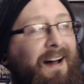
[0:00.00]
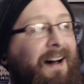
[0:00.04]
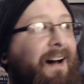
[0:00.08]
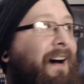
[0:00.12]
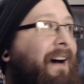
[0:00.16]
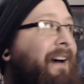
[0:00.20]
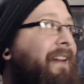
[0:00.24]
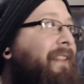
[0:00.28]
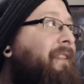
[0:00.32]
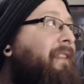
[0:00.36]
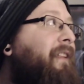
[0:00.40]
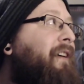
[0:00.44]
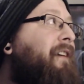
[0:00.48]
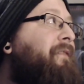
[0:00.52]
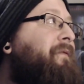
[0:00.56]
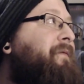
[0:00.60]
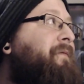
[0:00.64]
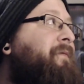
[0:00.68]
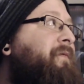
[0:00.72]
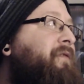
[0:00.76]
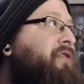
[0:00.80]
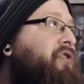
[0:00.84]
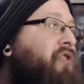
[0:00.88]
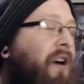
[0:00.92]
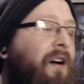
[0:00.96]
I
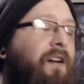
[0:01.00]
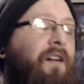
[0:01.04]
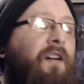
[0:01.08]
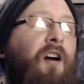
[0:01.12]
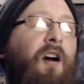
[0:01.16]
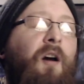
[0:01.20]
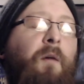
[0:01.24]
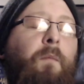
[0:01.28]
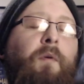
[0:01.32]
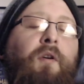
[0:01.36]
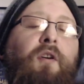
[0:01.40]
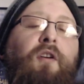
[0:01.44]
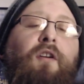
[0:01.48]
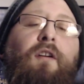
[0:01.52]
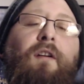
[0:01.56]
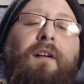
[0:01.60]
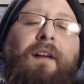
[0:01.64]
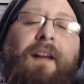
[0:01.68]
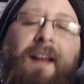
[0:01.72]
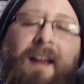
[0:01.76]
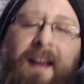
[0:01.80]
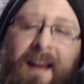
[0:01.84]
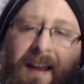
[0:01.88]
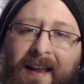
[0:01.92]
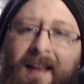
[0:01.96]
love John Carpenter
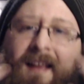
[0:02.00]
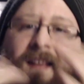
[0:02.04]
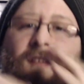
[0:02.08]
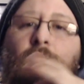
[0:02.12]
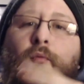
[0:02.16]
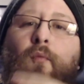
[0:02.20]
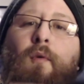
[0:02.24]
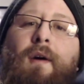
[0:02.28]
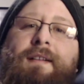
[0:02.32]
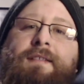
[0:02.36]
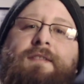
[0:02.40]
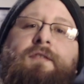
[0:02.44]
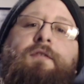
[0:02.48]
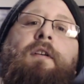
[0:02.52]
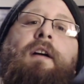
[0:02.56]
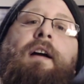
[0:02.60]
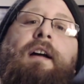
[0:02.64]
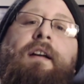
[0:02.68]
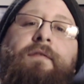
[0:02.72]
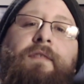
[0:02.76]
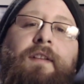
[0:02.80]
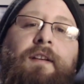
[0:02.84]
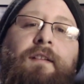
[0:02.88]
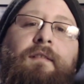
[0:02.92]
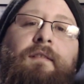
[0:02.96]
and Wes
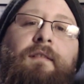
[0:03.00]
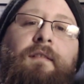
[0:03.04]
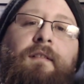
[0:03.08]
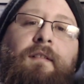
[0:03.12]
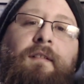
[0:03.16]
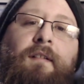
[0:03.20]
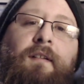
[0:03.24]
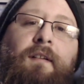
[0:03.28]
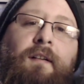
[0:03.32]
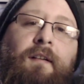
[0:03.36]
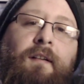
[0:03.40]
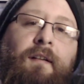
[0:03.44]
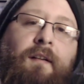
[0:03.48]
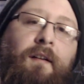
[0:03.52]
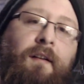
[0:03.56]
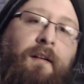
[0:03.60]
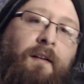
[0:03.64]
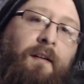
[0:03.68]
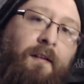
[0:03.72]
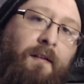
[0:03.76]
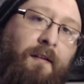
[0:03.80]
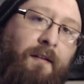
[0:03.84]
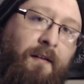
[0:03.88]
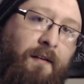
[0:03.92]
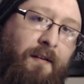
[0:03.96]
Craven.
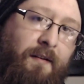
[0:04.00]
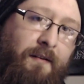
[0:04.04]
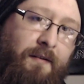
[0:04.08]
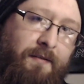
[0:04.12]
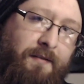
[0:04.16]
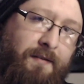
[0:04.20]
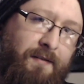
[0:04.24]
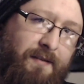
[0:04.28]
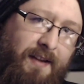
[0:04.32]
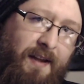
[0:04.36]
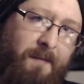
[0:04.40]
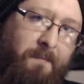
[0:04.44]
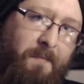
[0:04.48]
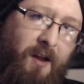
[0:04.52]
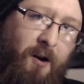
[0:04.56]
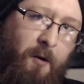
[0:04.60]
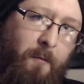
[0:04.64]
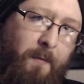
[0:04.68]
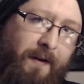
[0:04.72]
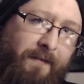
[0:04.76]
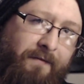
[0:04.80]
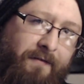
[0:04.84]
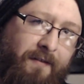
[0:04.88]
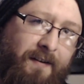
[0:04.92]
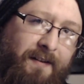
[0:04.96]
Stay metal,
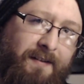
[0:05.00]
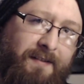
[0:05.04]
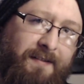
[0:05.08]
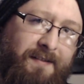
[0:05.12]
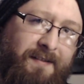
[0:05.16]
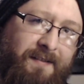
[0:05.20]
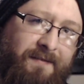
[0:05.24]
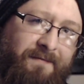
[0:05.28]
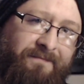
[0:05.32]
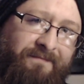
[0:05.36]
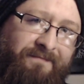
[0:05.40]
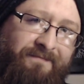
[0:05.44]
my friends.